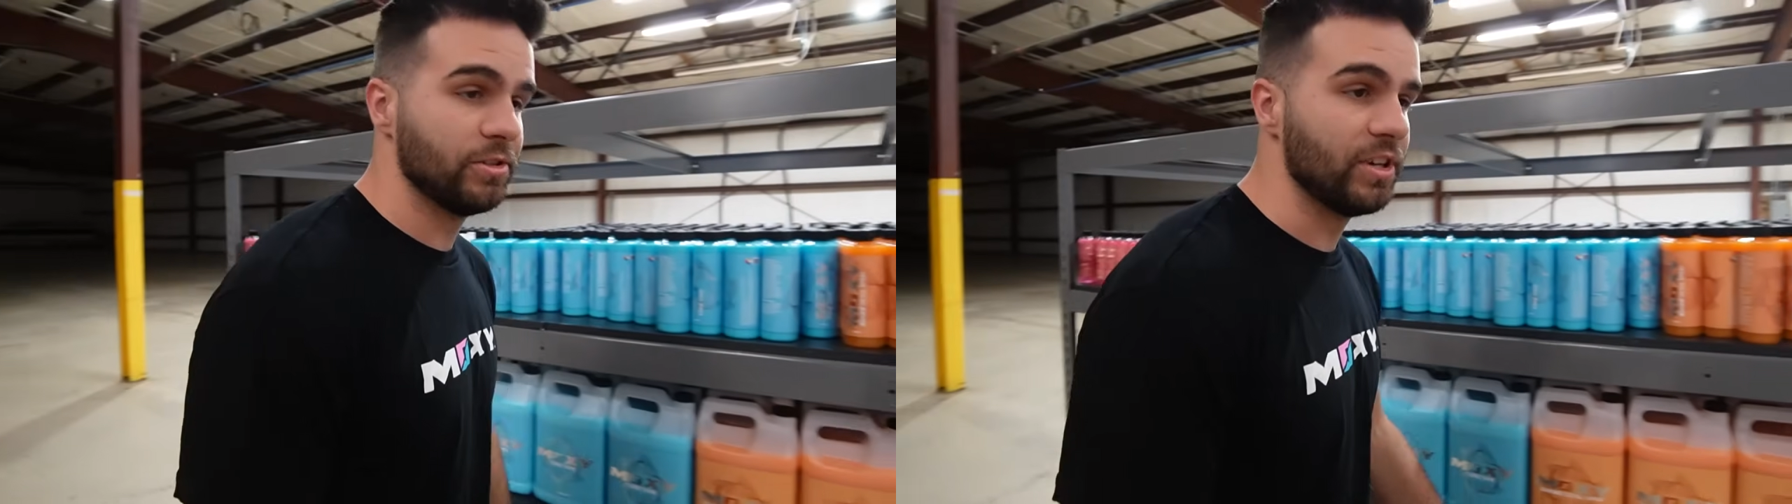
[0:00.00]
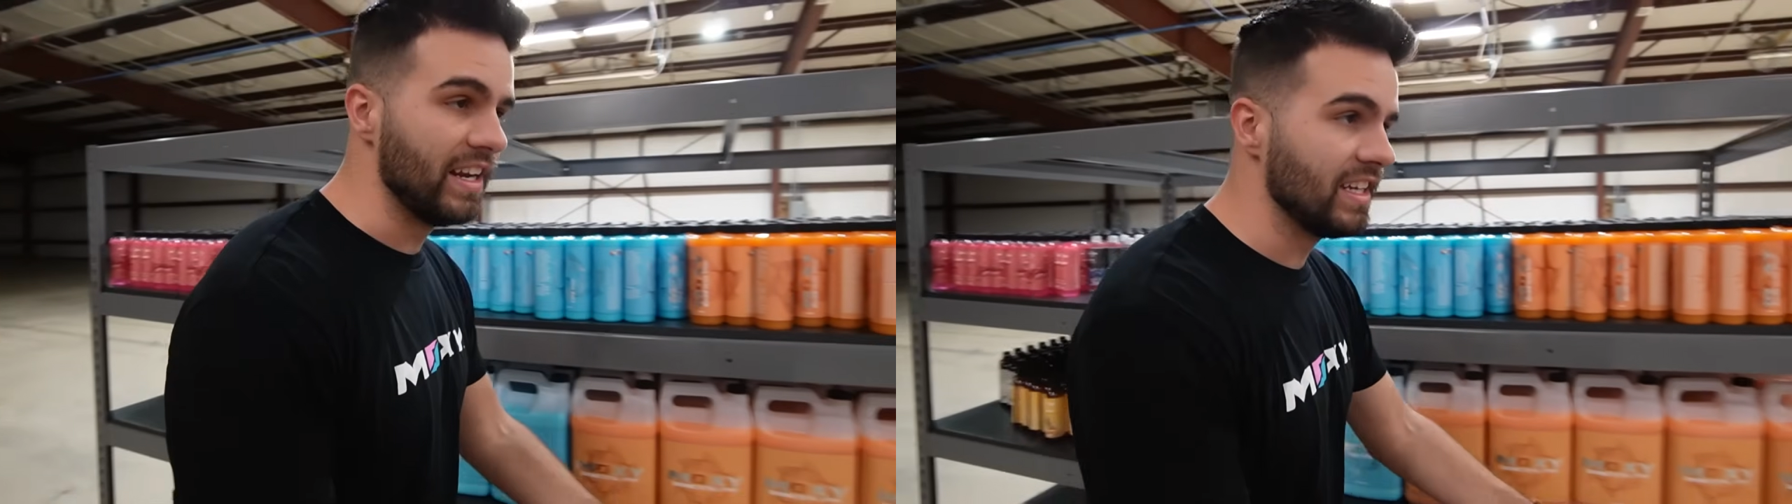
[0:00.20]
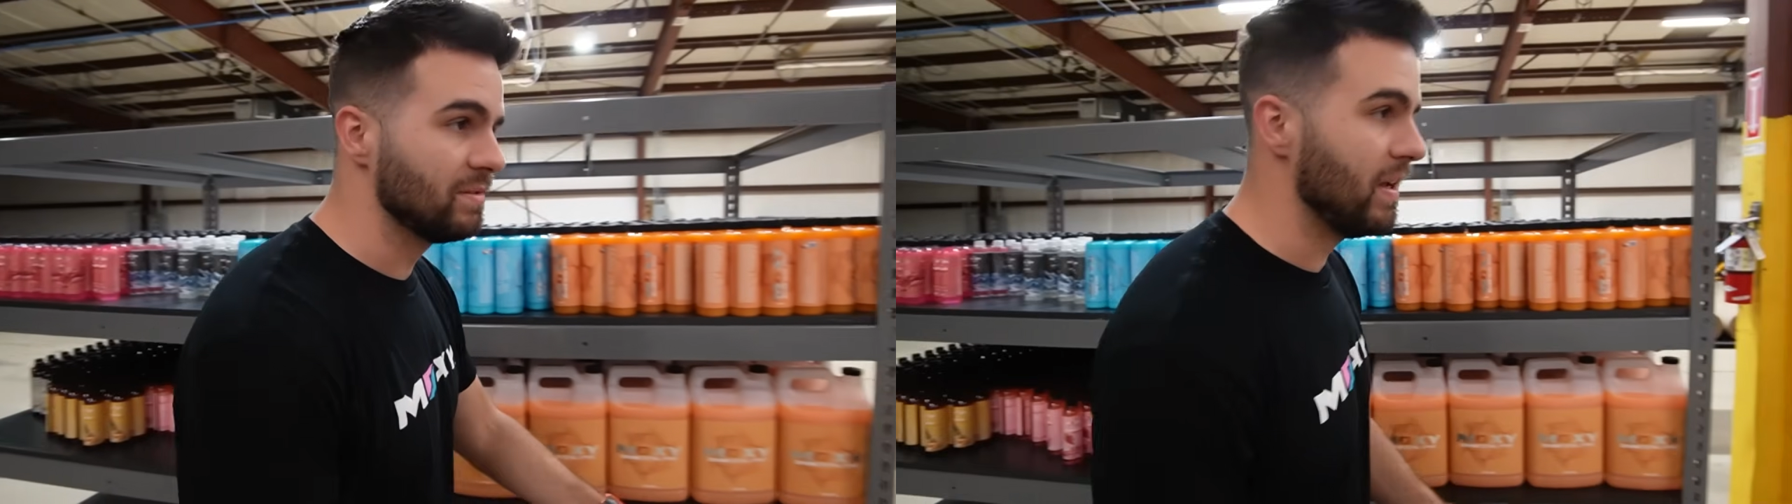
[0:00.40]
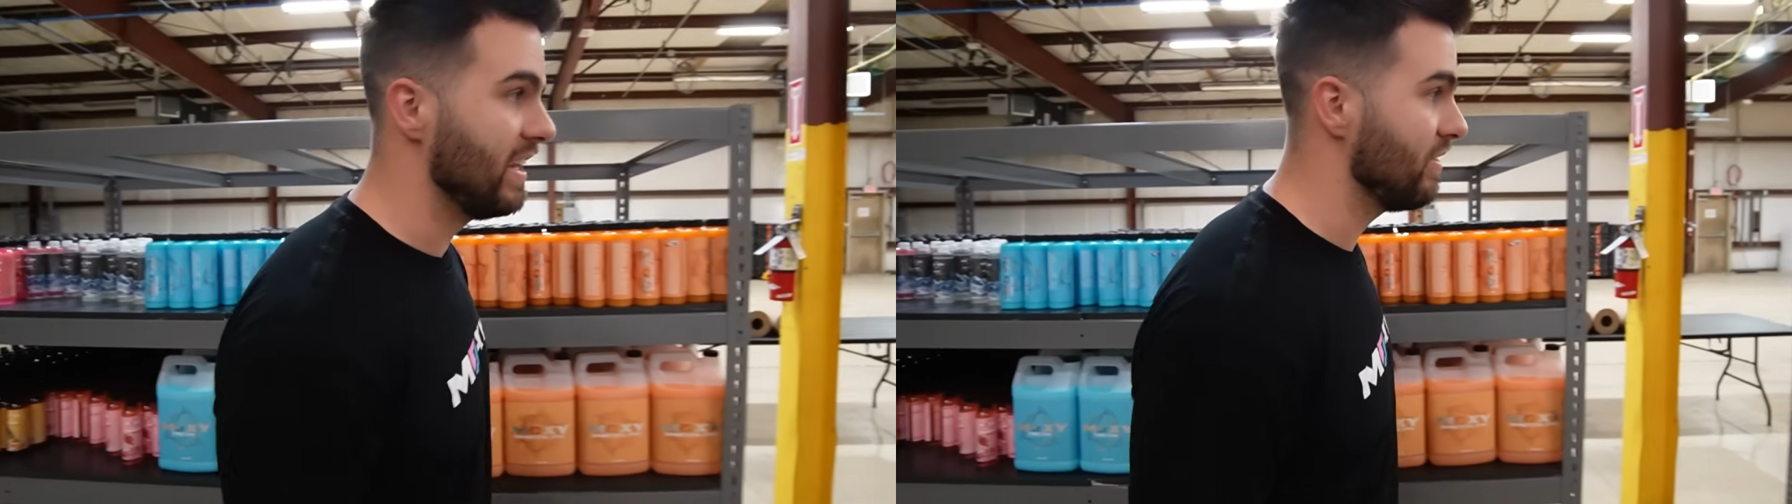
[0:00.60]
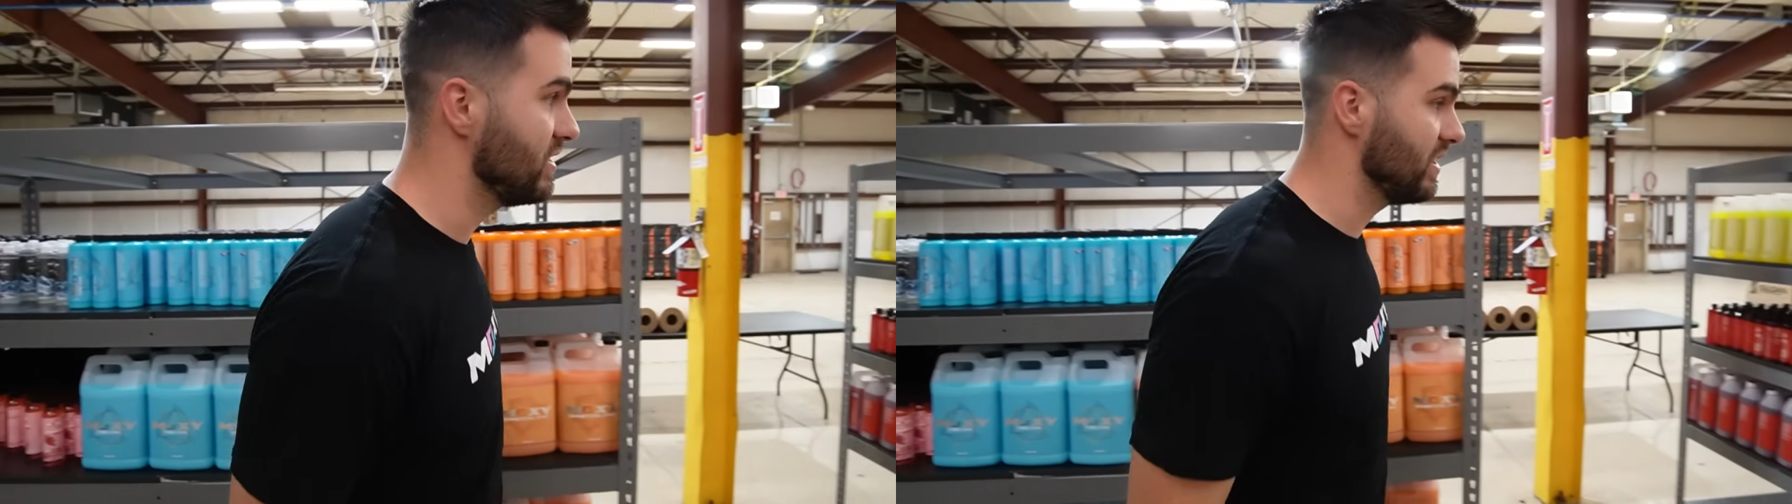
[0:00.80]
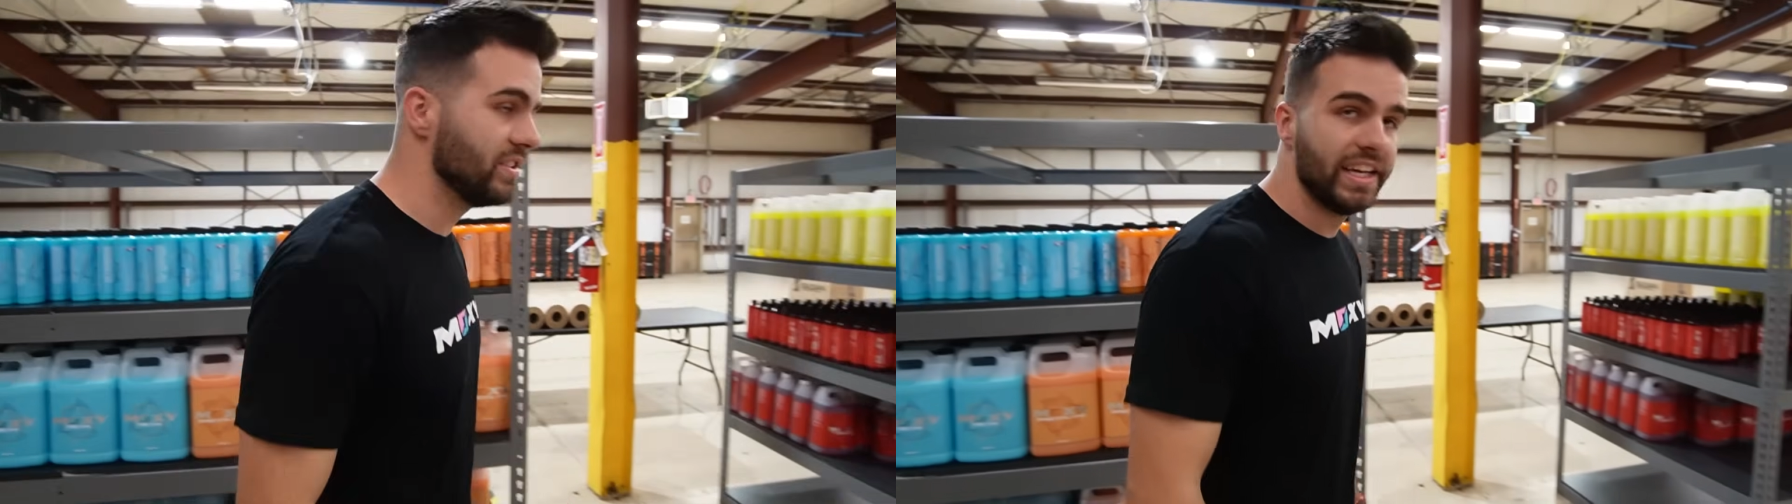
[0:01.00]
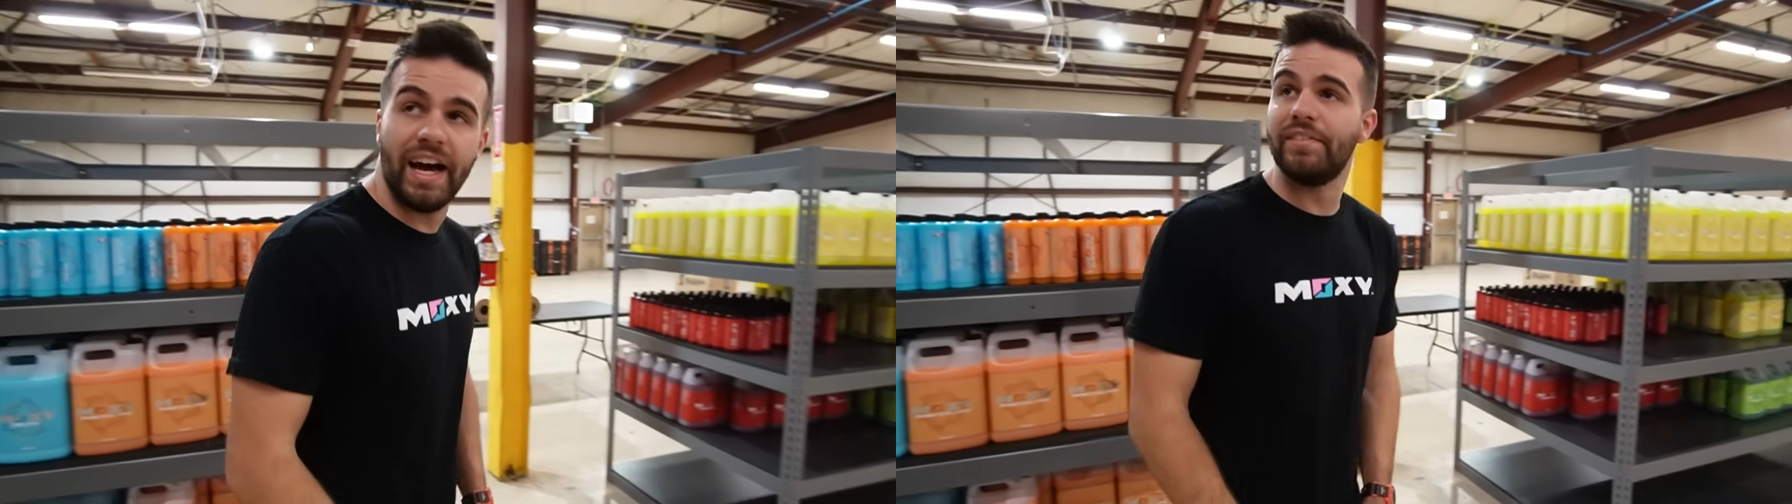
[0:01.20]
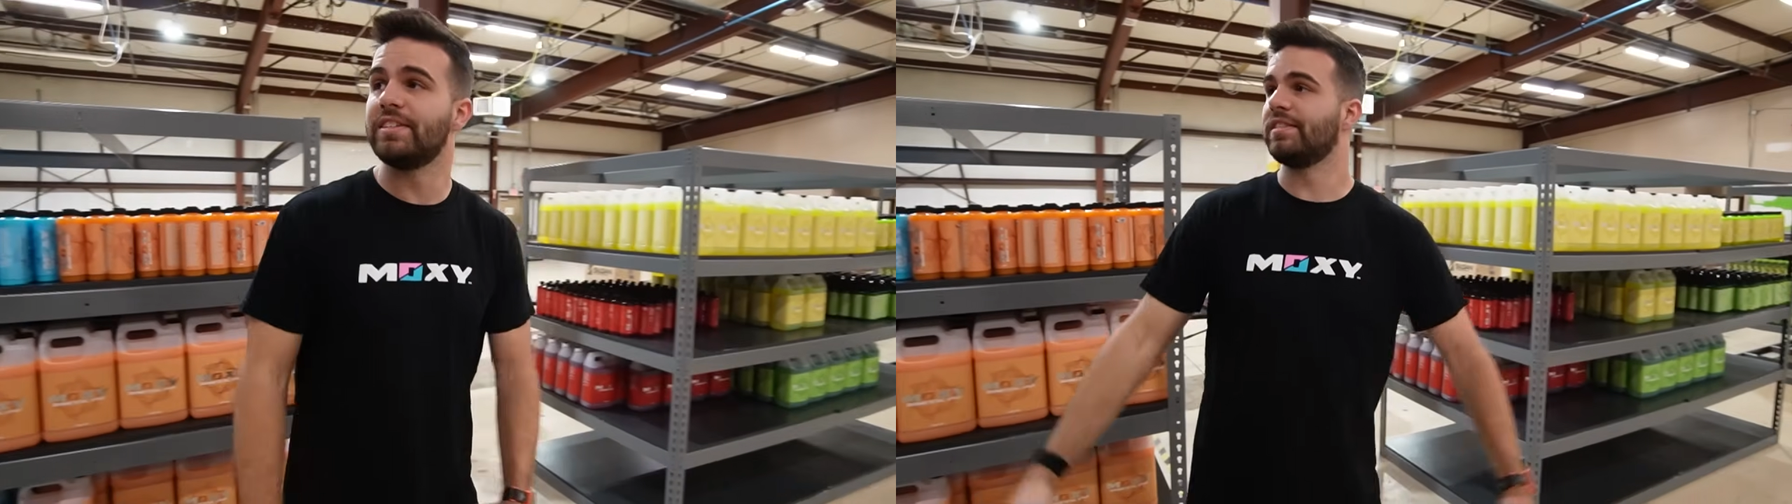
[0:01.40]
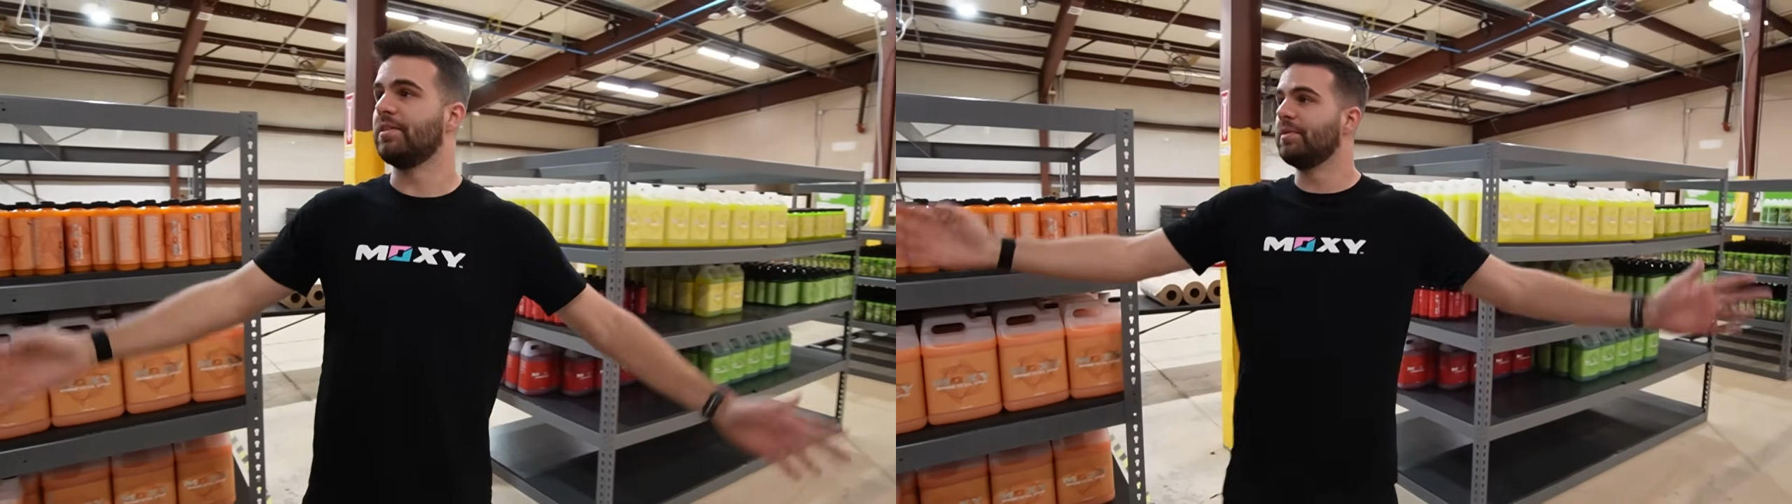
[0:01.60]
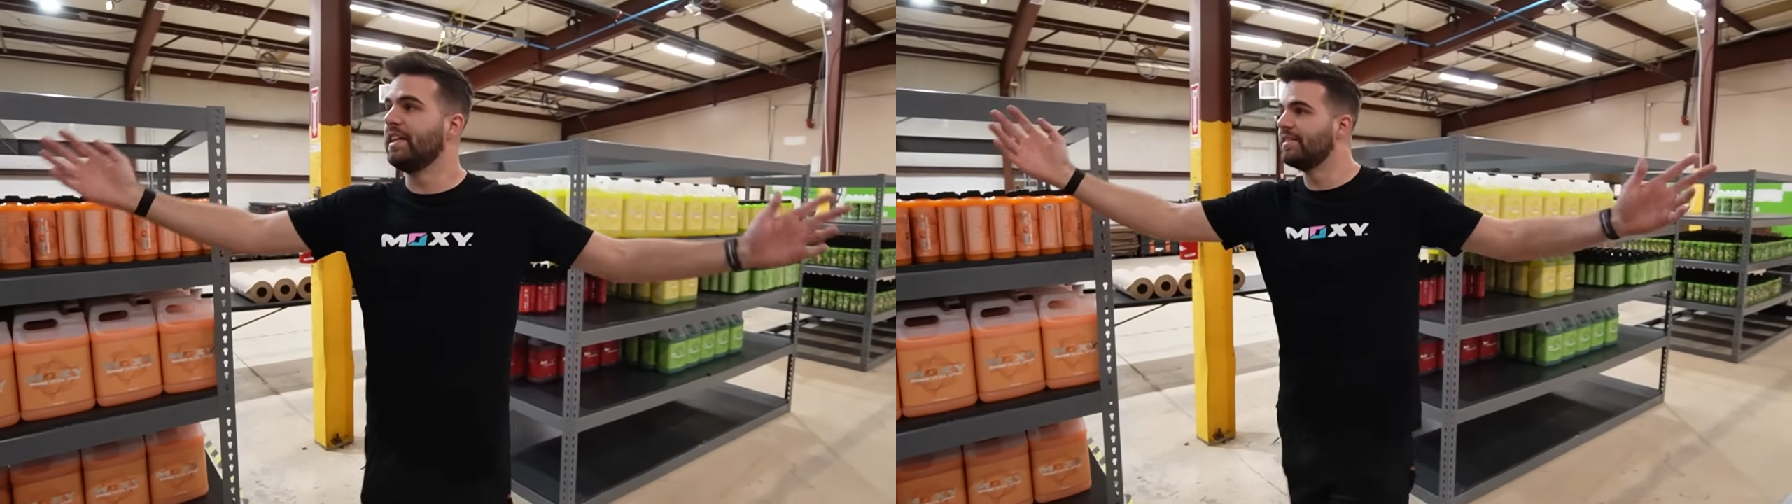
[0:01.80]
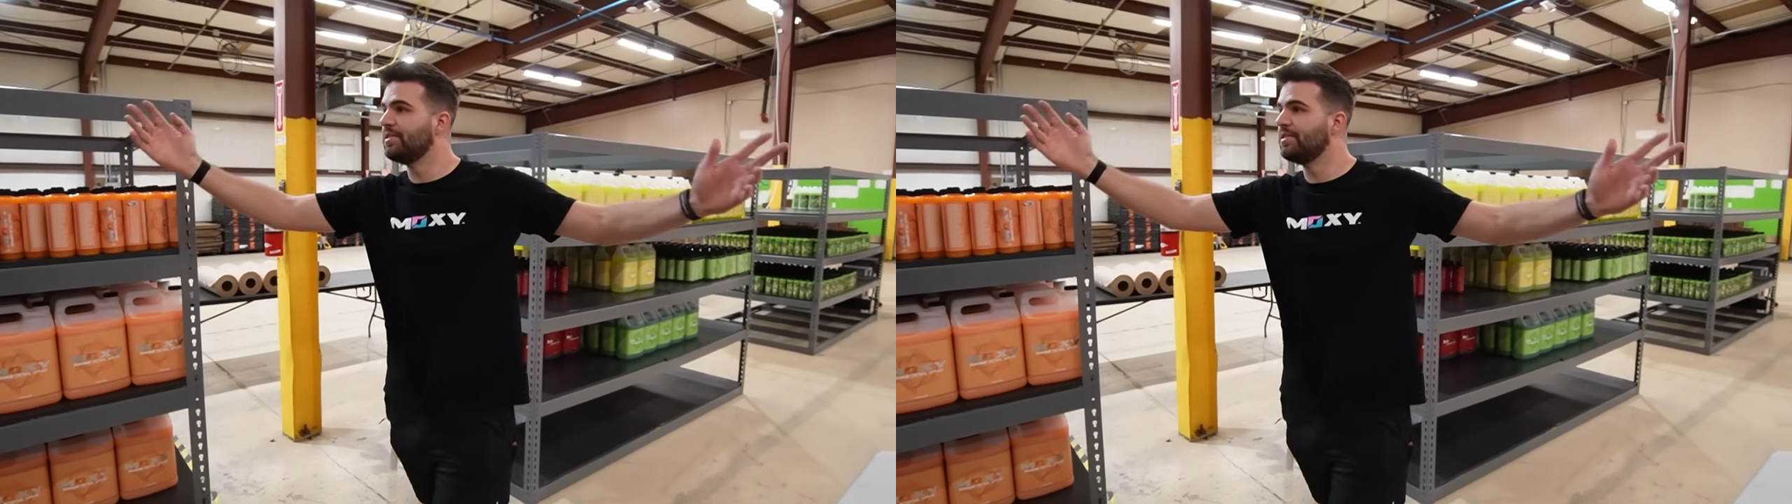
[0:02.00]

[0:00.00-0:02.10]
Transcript: we're trying to expand every single day. Obviously, we need